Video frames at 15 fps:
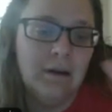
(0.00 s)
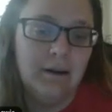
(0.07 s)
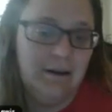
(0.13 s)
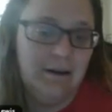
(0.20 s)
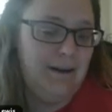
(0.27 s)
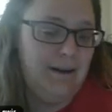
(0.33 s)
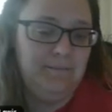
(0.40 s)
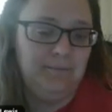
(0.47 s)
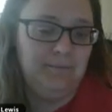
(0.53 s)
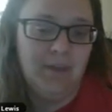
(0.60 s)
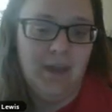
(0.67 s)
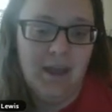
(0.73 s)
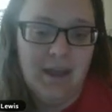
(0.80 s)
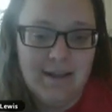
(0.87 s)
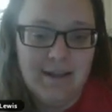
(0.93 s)
Right?
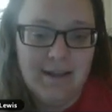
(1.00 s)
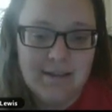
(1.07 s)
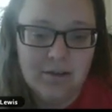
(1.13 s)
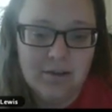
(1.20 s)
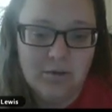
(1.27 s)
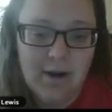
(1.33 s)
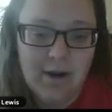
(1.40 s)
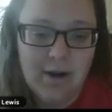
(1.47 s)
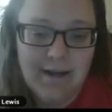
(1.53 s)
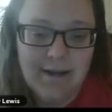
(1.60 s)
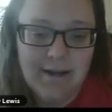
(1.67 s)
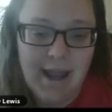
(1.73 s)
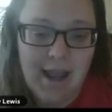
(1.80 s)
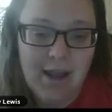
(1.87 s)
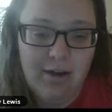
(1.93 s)
And so right
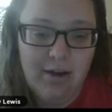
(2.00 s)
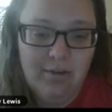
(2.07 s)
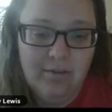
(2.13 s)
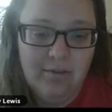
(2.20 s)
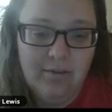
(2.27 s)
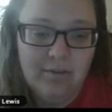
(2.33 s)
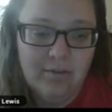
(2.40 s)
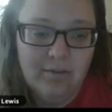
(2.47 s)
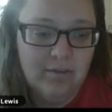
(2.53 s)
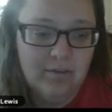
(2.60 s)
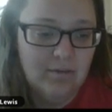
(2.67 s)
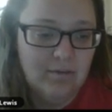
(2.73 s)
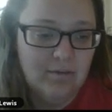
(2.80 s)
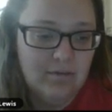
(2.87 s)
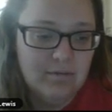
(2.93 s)
now,
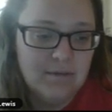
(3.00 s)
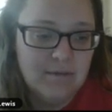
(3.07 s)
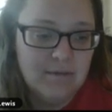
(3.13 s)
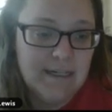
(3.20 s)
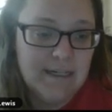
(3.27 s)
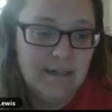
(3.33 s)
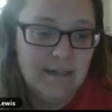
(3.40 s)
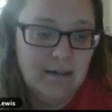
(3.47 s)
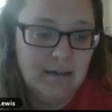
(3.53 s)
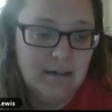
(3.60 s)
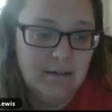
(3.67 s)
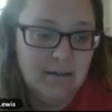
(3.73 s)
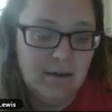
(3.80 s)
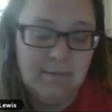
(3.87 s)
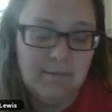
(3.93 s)
C
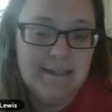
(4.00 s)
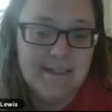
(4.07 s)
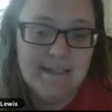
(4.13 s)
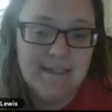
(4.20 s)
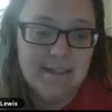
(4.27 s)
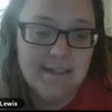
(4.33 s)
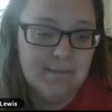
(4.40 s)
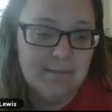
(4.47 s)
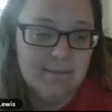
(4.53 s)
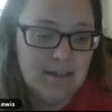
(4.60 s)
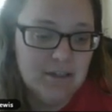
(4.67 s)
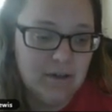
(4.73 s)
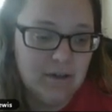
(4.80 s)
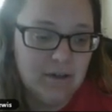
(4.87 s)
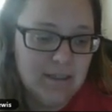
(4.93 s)
is the
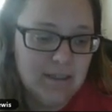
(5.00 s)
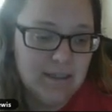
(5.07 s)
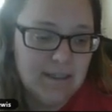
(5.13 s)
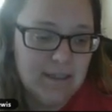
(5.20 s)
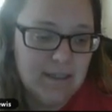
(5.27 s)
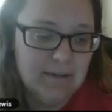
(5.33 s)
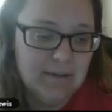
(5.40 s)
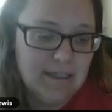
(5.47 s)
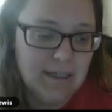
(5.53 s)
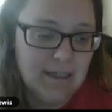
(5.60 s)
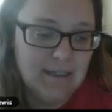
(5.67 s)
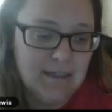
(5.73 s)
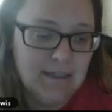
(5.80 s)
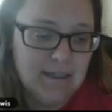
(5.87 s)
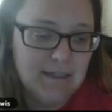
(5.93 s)
best choice. Let's see what
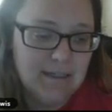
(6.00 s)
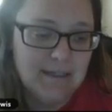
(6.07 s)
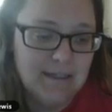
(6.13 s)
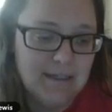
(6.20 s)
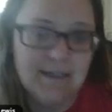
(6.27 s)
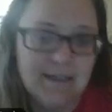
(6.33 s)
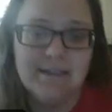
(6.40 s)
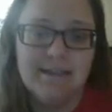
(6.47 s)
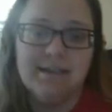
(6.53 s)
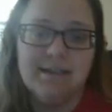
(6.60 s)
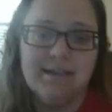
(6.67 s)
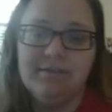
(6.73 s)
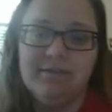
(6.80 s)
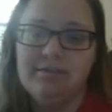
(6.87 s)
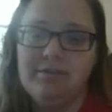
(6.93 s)
D is. D is the
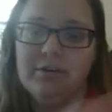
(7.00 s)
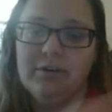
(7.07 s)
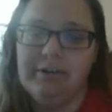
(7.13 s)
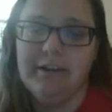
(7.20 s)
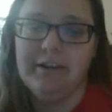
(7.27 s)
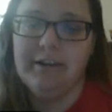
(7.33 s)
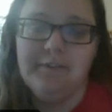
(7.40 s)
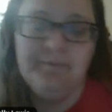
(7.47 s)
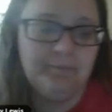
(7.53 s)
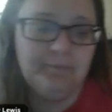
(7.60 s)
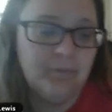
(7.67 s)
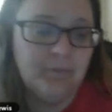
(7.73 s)
different formula.